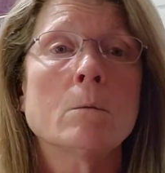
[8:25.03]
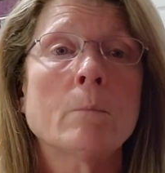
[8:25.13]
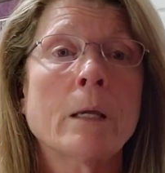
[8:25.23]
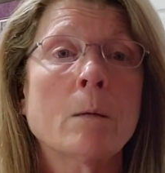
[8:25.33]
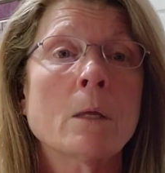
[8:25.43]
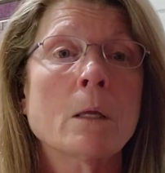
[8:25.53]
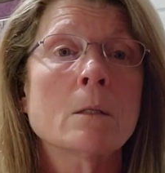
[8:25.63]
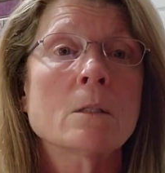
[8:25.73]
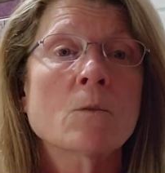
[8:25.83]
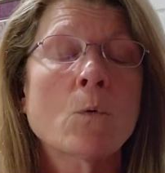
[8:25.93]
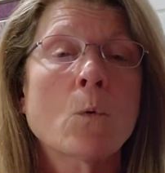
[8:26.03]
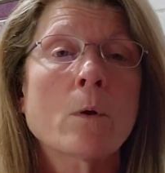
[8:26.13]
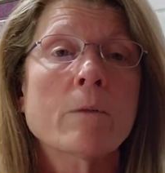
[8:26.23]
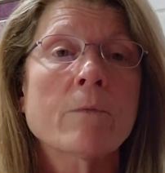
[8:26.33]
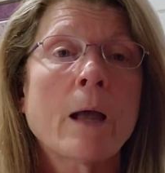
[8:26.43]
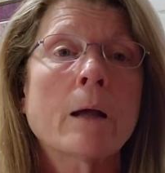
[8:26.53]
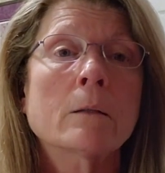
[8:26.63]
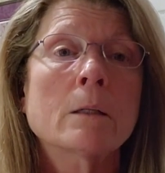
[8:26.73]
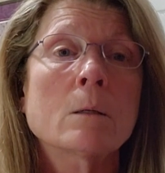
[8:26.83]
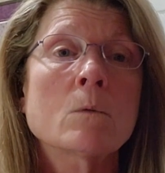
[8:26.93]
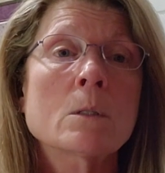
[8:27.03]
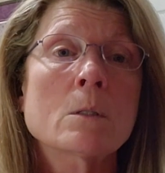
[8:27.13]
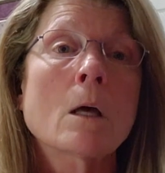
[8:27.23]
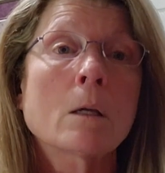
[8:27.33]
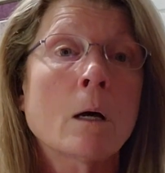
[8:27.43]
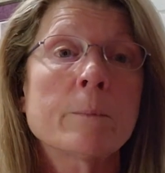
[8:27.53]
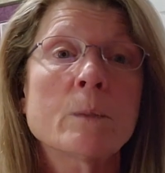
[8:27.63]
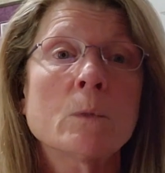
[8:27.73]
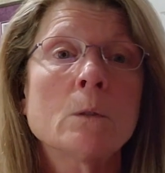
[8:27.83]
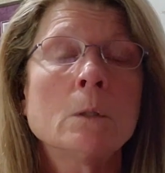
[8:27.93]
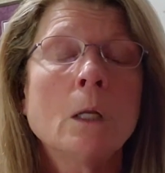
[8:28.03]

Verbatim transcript: make amends for the fact that it was not optimal.